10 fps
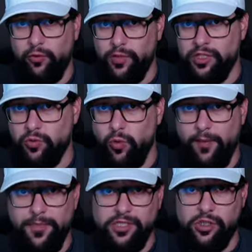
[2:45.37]
which
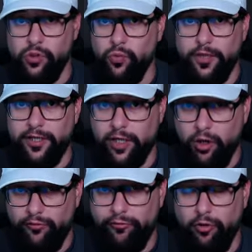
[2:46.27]
weapons you want to
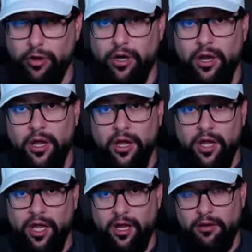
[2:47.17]
go for
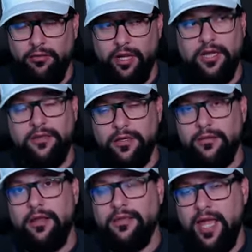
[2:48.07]
and in
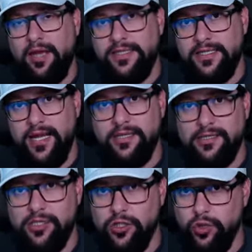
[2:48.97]
in that
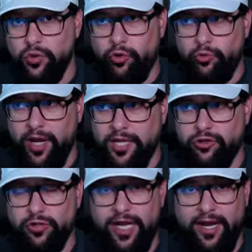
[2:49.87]
sense you create
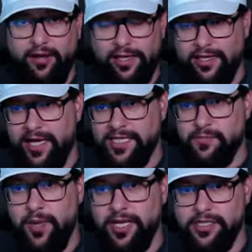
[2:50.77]
your class
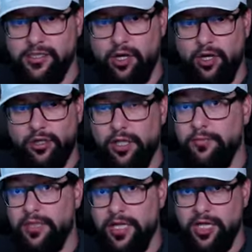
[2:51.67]
based on
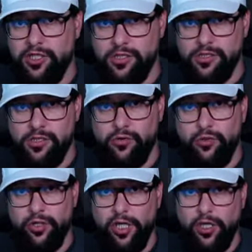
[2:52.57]
combinations so
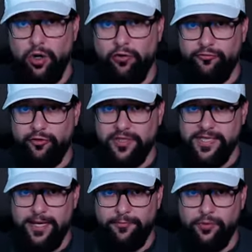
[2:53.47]
you can go for
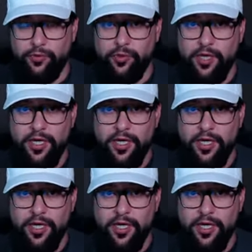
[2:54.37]
example